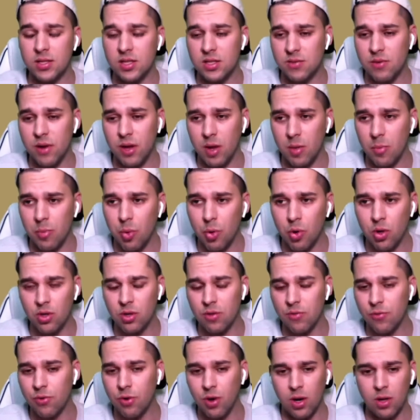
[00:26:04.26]
very important
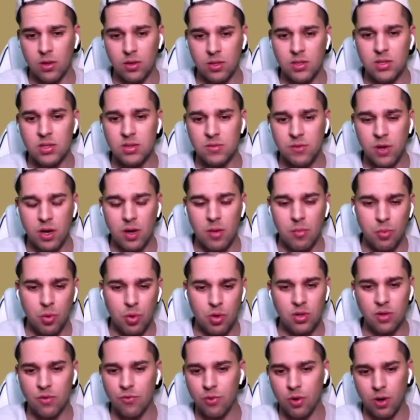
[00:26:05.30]
for
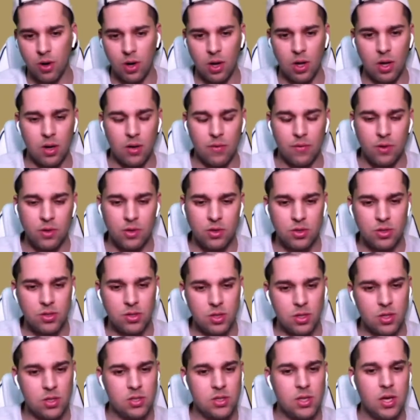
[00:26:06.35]
a lot of
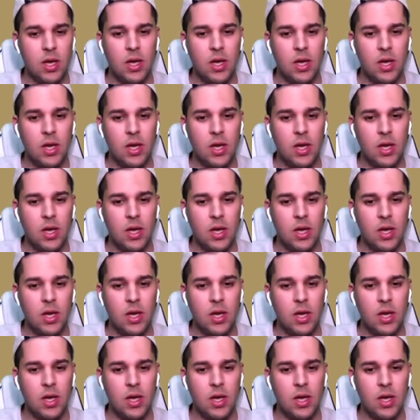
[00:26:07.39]
industries.